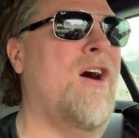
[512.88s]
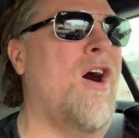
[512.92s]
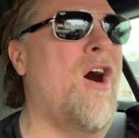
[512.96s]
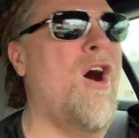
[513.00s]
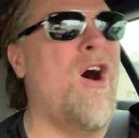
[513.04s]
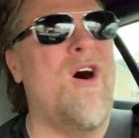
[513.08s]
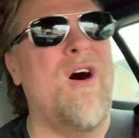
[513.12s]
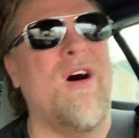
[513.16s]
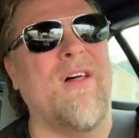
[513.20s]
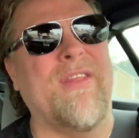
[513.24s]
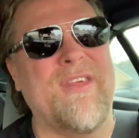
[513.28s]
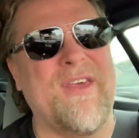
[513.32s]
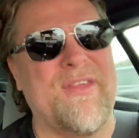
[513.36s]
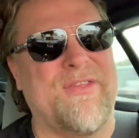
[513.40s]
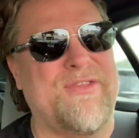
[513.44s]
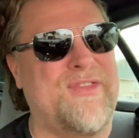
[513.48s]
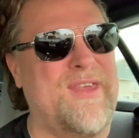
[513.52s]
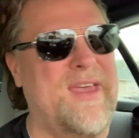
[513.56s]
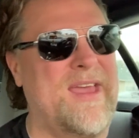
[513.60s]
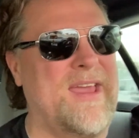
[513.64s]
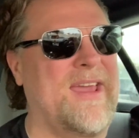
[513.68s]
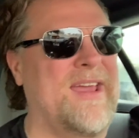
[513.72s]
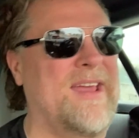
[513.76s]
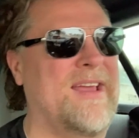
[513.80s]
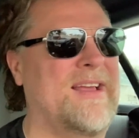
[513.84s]
all the
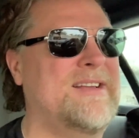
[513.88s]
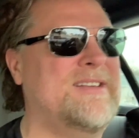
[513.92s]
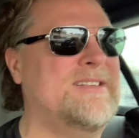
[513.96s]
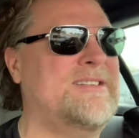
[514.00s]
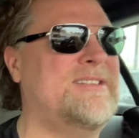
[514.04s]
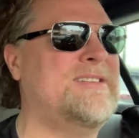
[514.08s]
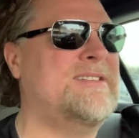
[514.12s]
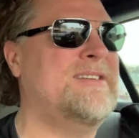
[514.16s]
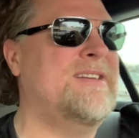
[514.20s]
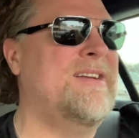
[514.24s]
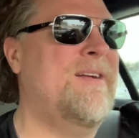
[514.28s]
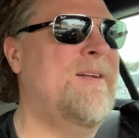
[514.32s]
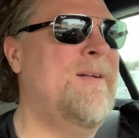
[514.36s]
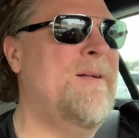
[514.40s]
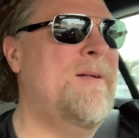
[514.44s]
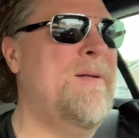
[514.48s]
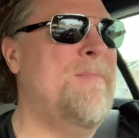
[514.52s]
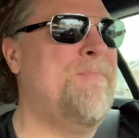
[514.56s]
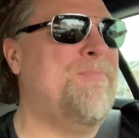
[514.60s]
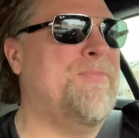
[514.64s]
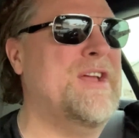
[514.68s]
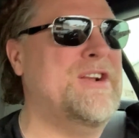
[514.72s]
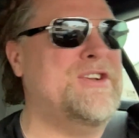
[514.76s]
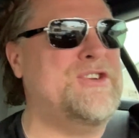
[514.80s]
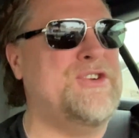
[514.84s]
things
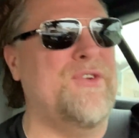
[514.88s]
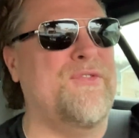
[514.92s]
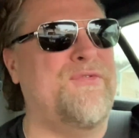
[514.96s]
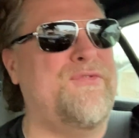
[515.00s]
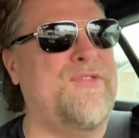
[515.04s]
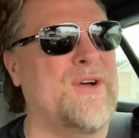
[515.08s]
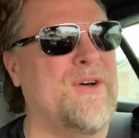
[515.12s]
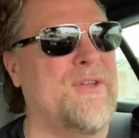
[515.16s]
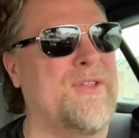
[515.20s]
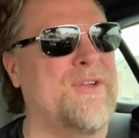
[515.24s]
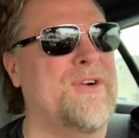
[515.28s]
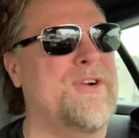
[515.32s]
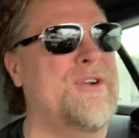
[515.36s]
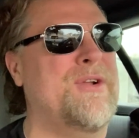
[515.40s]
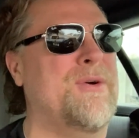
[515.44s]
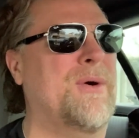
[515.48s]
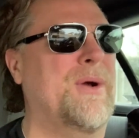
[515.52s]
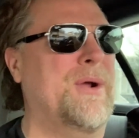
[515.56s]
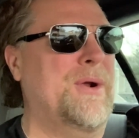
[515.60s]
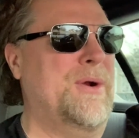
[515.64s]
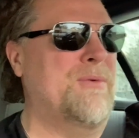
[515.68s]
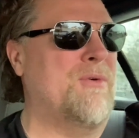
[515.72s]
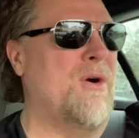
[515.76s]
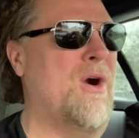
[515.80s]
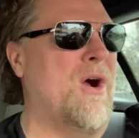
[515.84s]
that you feel they're
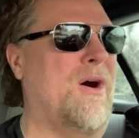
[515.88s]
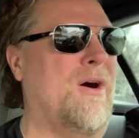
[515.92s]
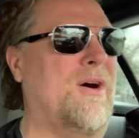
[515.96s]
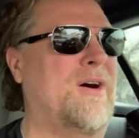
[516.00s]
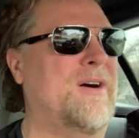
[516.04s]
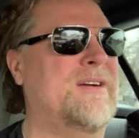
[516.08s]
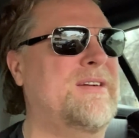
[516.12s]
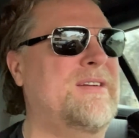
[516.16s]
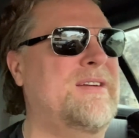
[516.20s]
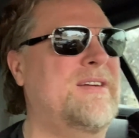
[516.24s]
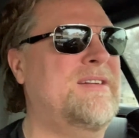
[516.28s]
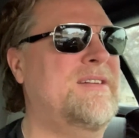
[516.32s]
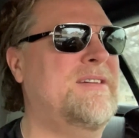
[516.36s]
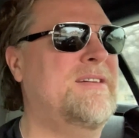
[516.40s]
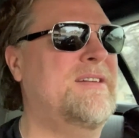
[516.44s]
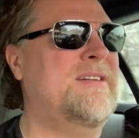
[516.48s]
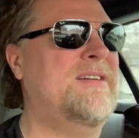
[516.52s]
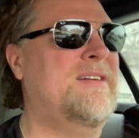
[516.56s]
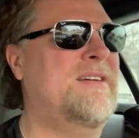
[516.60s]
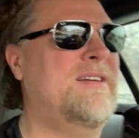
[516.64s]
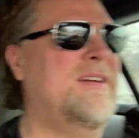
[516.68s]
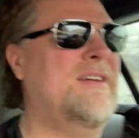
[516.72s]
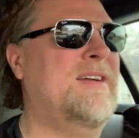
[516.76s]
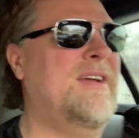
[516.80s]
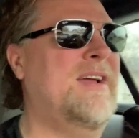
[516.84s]
doing wrong
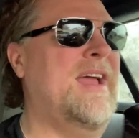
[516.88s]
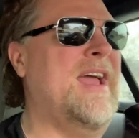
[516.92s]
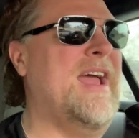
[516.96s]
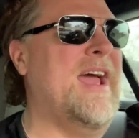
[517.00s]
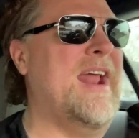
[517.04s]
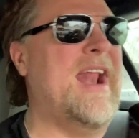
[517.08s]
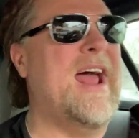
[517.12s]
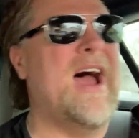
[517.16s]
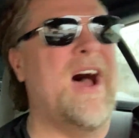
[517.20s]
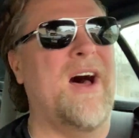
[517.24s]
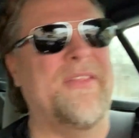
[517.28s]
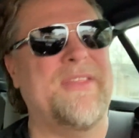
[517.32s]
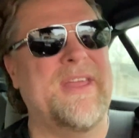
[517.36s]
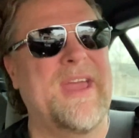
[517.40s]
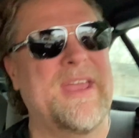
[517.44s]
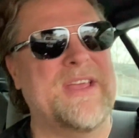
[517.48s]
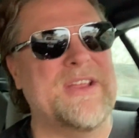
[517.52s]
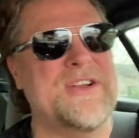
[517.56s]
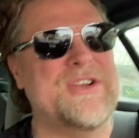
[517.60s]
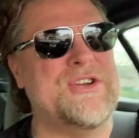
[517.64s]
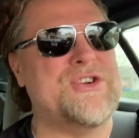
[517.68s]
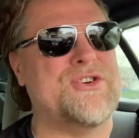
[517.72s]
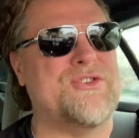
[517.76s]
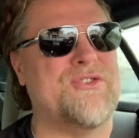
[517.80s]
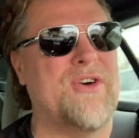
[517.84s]
and how they
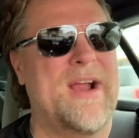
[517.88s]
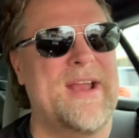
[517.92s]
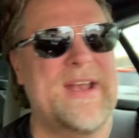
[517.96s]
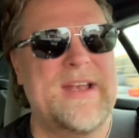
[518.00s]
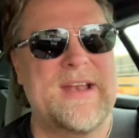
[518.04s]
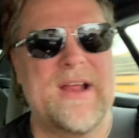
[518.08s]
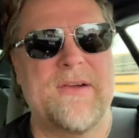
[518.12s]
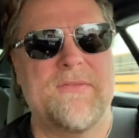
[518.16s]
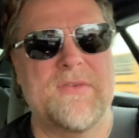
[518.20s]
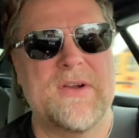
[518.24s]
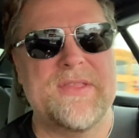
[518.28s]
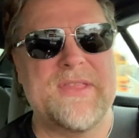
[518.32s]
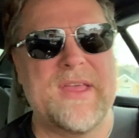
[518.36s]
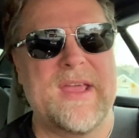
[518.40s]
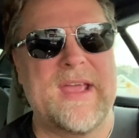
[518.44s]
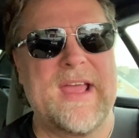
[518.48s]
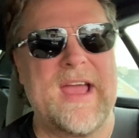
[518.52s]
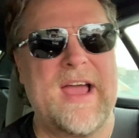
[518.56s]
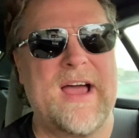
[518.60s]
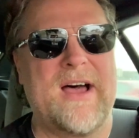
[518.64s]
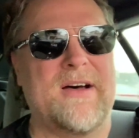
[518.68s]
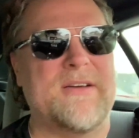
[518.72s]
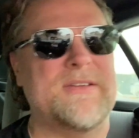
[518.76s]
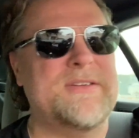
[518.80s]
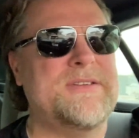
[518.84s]
can straighten everything
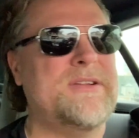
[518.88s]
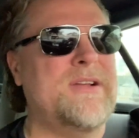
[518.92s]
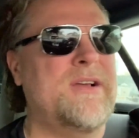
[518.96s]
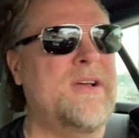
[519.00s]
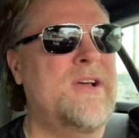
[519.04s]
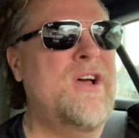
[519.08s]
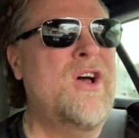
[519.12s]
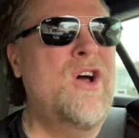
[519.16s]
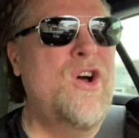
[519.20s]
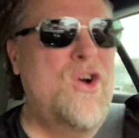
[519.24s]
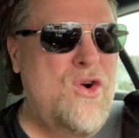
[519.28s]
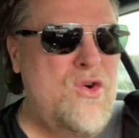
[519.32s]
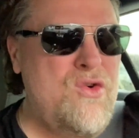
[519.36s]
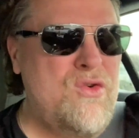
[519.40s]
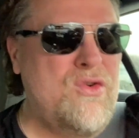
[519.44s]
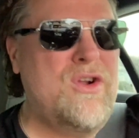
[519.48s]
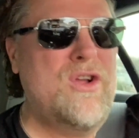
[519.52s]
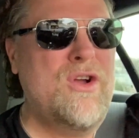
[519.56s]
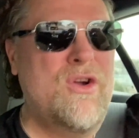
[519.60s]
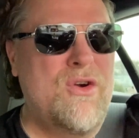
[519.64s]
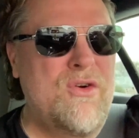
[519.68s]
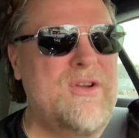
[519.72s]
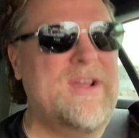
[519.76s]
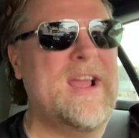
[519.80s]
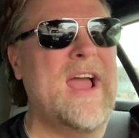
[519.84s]
out? Who,
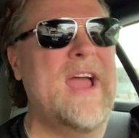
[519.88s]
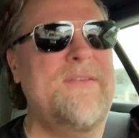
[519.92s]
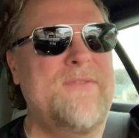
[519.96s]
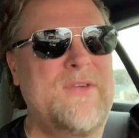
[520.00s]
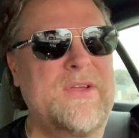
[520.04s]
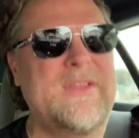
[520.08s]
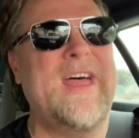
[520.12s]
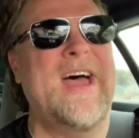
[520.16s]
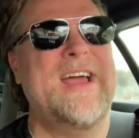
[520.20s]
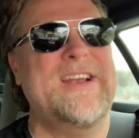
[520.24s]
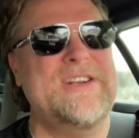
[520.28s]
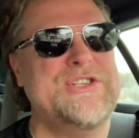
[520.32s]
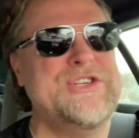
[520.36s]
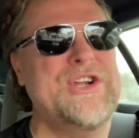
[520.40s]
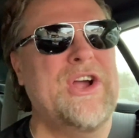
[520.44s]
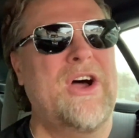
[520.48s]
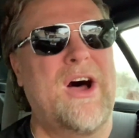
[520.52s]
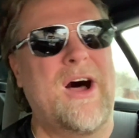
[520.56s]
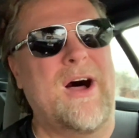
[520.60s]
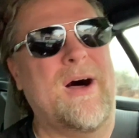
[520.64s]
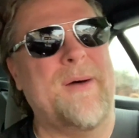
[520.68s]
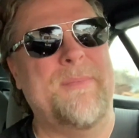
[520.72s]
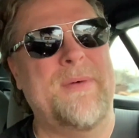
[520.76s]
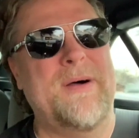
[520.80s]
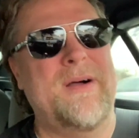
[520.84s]
who gave you that
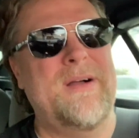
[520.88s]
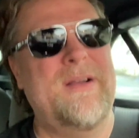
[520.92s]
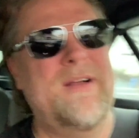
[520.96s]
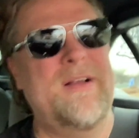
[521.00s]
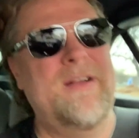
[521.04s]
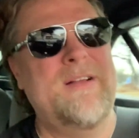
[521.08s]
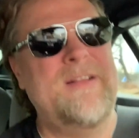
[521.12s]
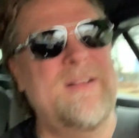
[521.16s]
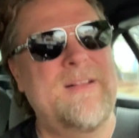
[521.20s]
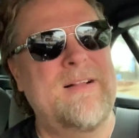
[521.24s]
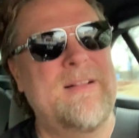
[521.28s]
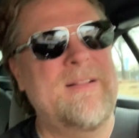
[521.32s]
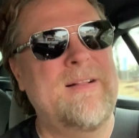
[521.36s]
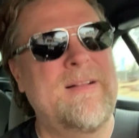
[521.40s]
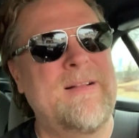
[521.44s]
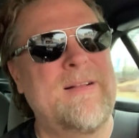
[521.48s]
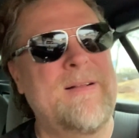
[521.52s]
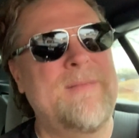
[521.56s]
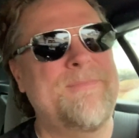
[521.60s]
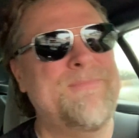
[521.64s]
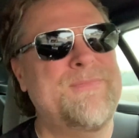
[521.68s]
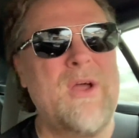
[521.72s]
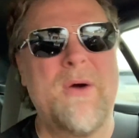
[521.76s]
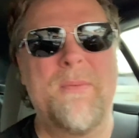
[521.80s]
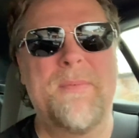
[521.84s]
job?
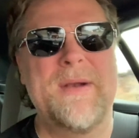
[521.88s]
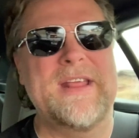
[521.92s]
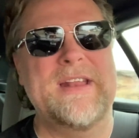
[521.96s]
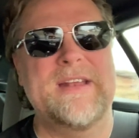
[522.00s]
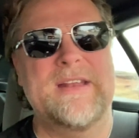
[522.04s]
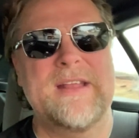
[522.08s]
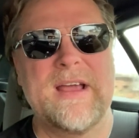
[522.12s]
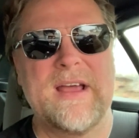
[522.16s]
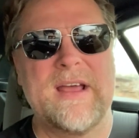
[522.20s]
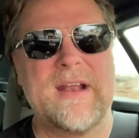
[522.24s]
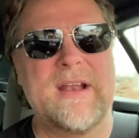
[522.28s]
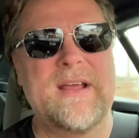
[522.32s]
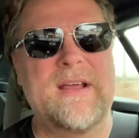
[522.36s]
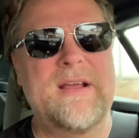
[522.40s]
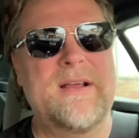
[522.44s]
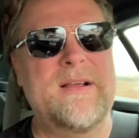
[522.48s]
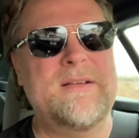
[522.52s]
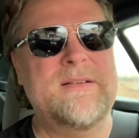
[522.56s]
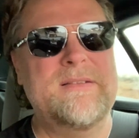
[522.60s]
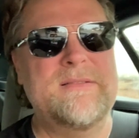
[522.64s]
Nobody did.